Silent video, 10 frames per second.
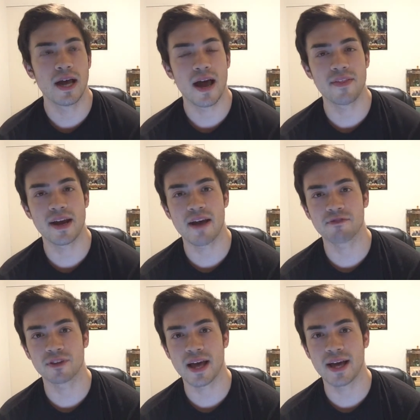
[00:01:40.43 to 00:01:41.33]
And then
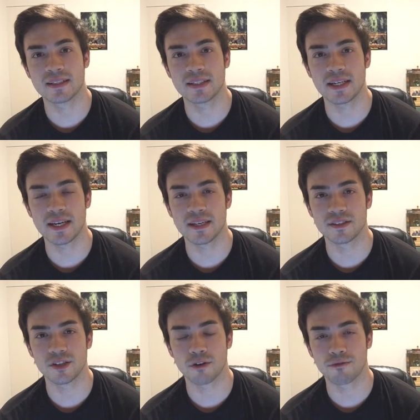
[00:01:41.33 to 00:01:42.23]
after that
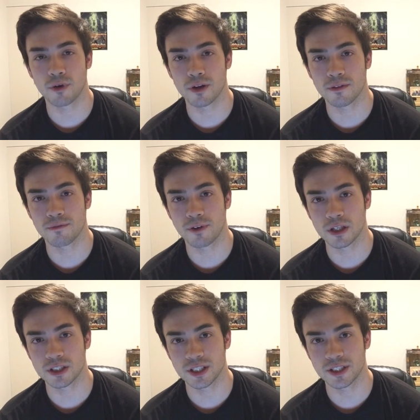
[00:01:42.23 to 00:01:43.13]
is your fourth
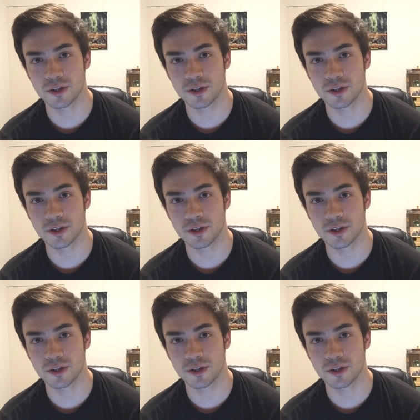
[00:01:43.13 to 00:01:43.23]
function,